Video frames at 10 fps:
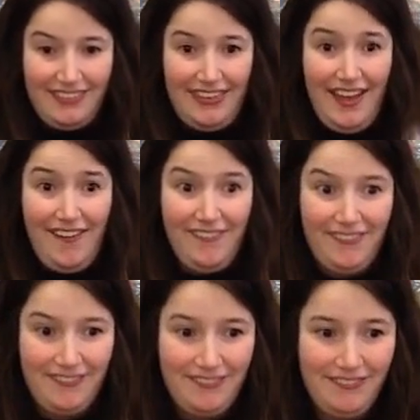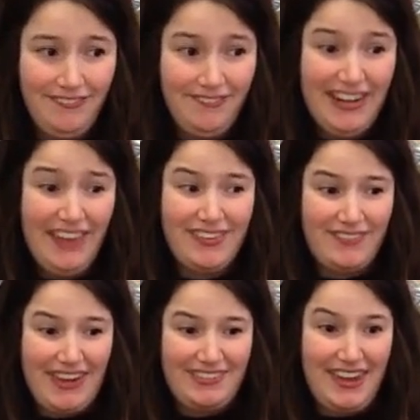so, what else
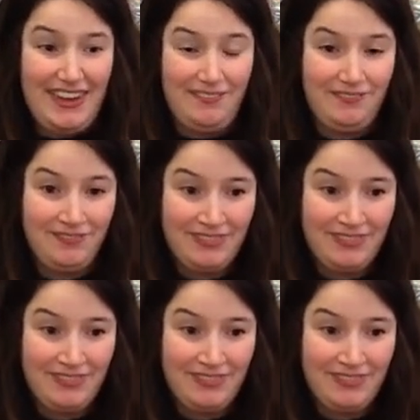have I done?